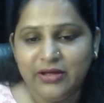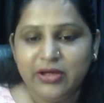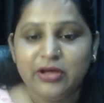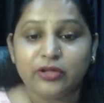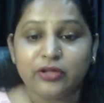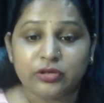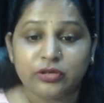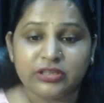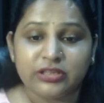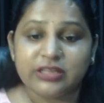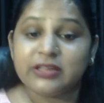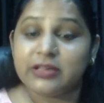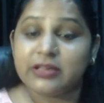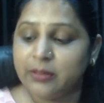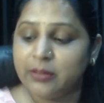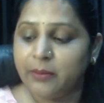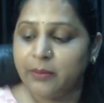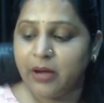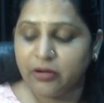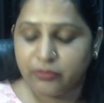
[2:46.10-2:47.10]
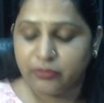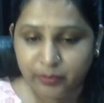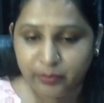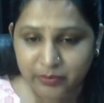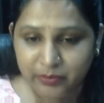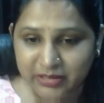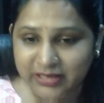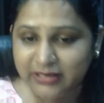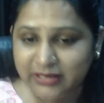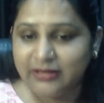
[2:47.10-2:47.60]
So this is about
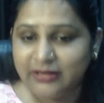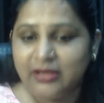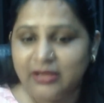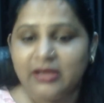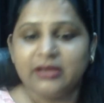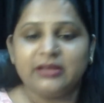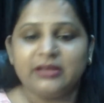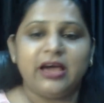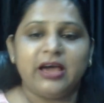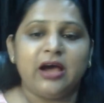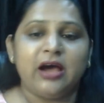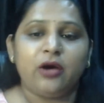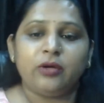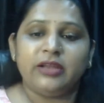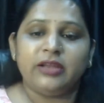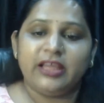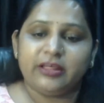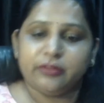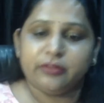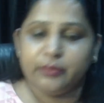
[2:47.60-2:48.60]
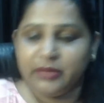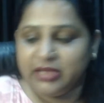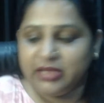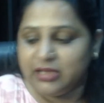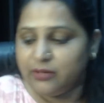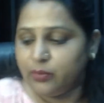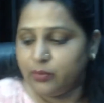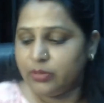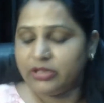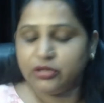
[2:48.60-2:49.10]
me. Now let's
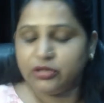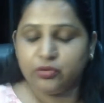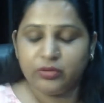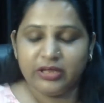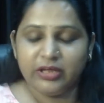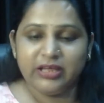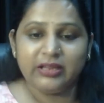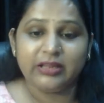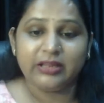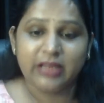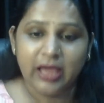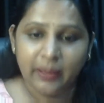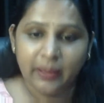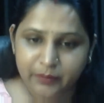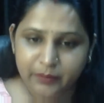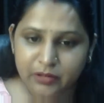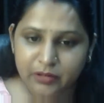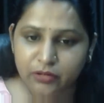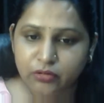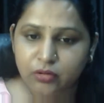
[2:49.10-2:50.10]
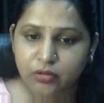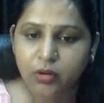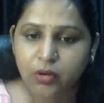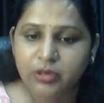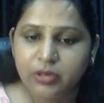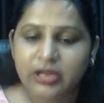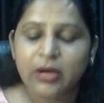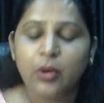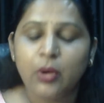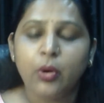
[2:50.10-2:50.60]
begin with today's
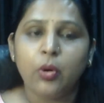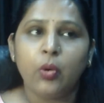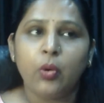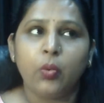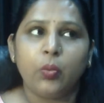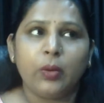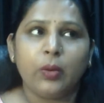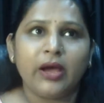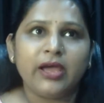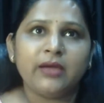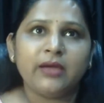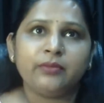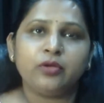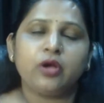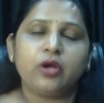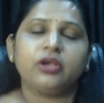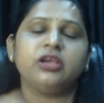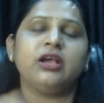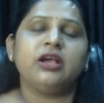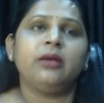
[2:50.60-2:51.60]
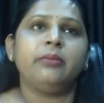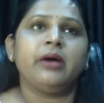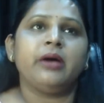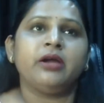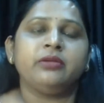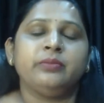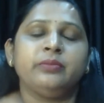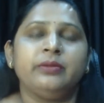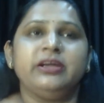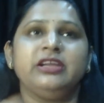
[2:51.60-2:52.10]
episode. Why I'm talking
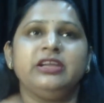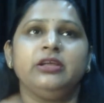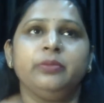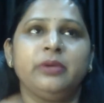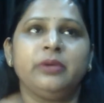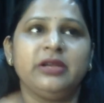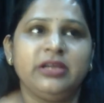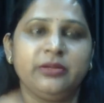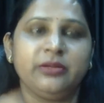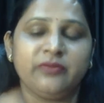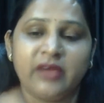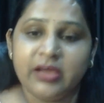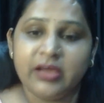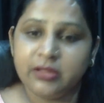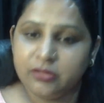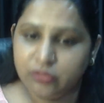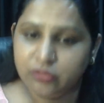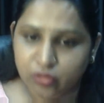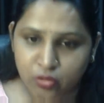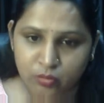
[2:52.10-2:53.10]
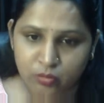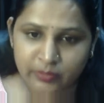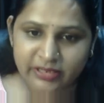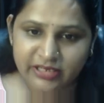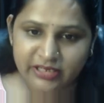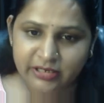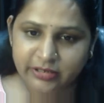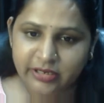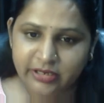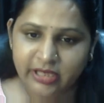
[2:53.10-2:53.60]
about multiple device so
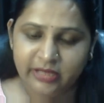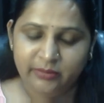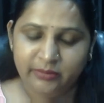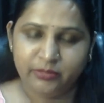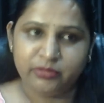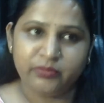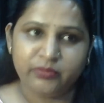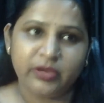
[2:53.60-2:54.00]
many times?